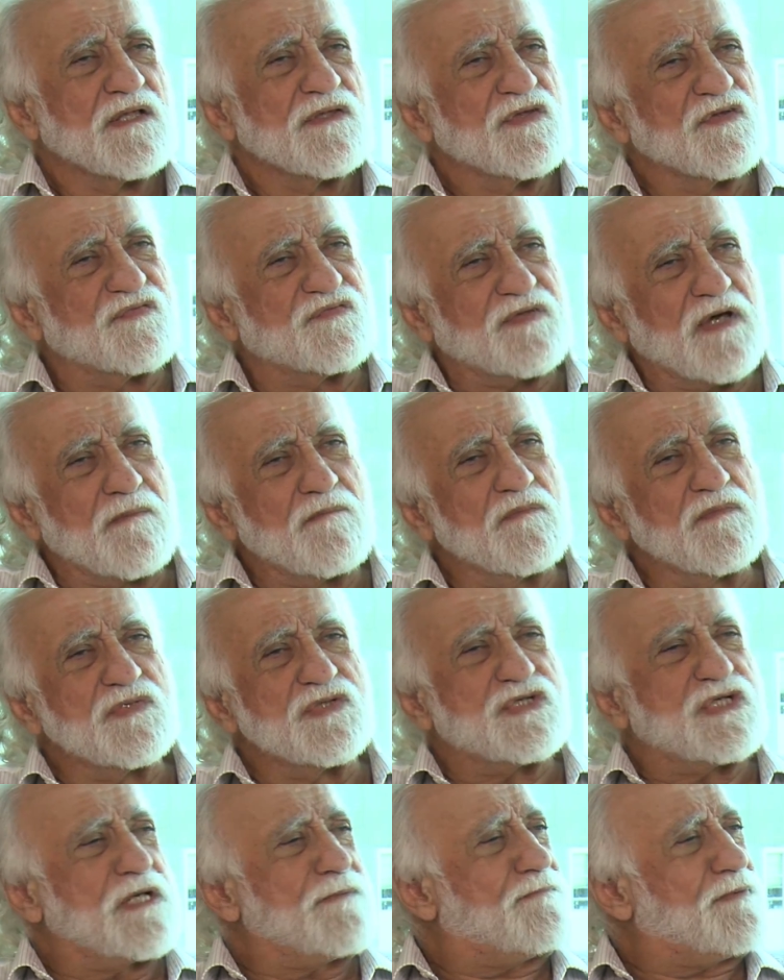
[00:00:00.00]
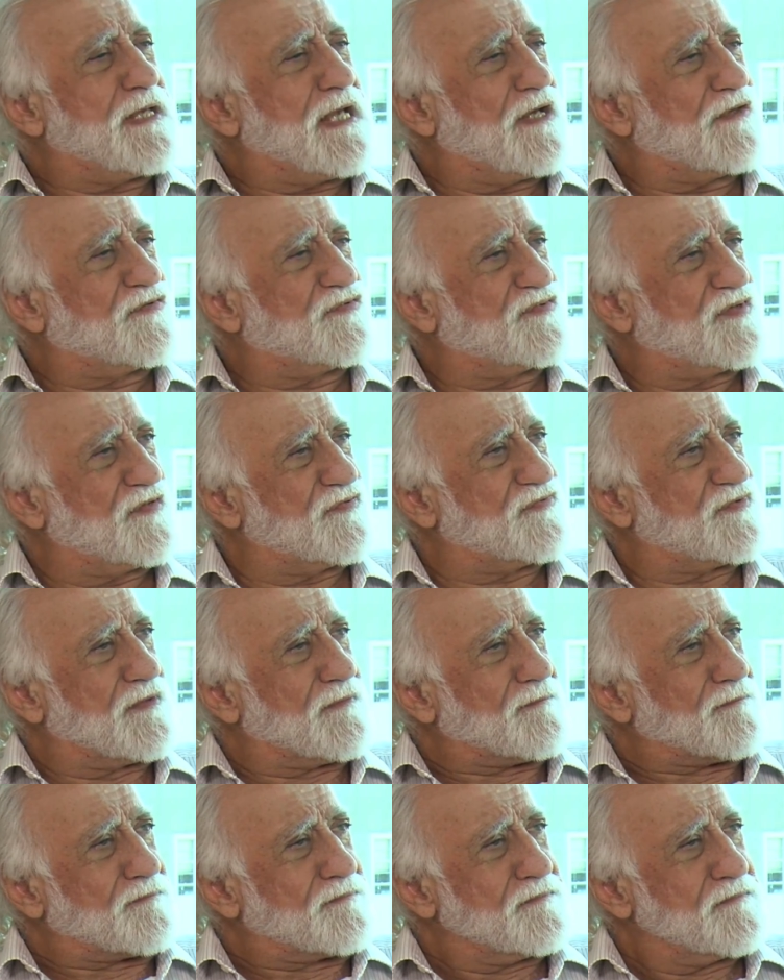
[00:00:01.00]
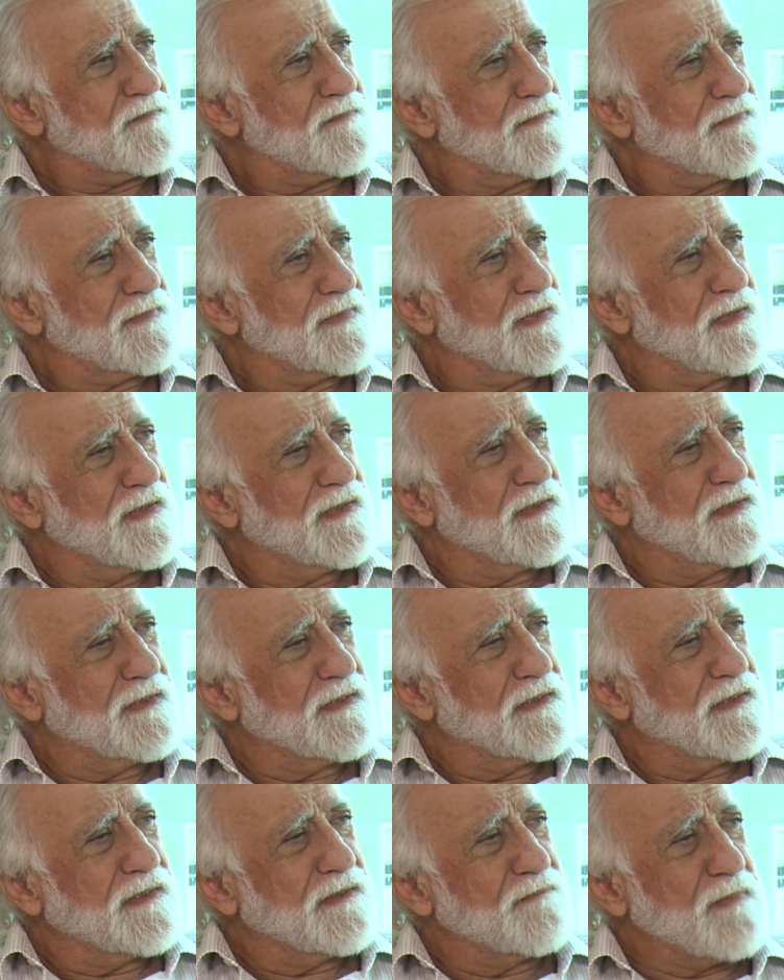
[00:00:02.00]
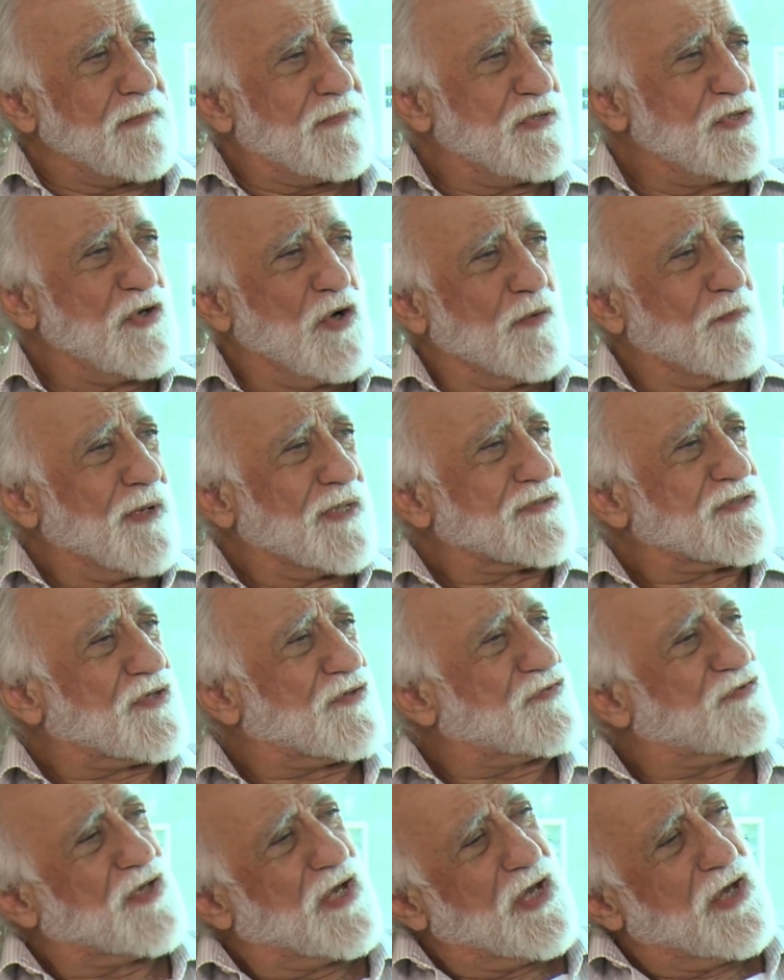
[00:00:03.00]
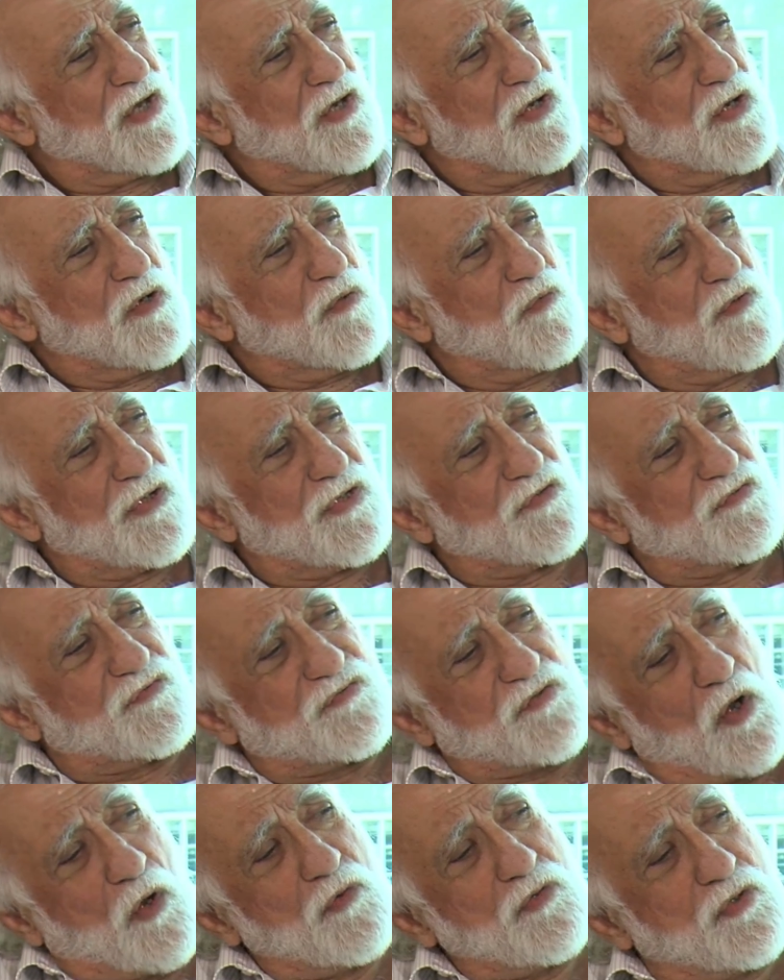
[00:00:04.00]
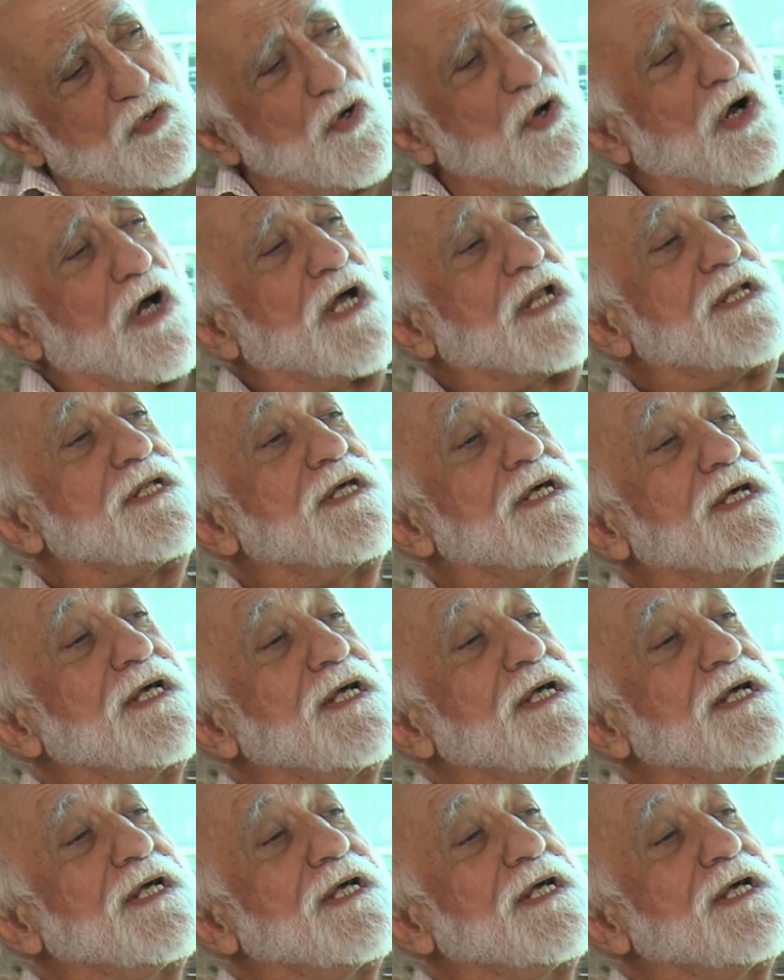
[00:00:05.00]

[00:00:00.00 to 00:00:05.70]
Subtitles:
There's some GPS system, maybe you know about this, where it is so good